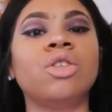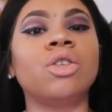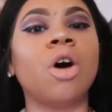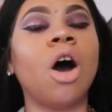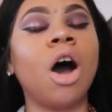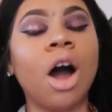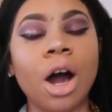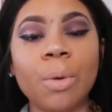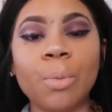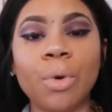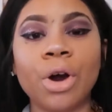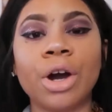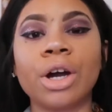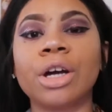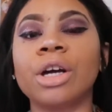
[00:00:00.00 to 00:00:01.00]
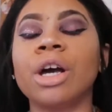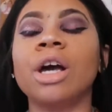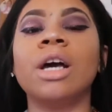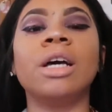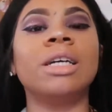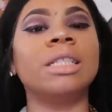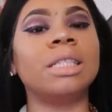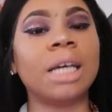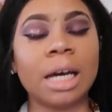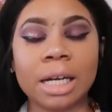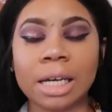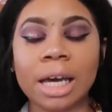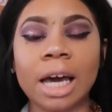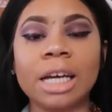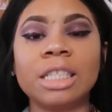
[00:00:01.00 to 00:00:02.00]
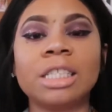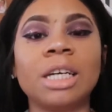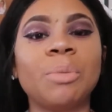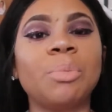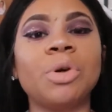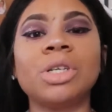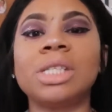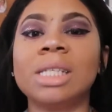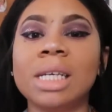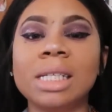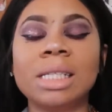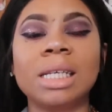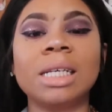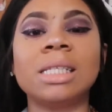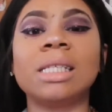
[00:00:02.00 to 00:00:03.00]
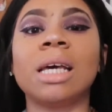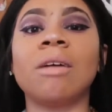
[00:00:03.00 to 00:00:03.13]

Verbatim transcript: hard work dedication persistence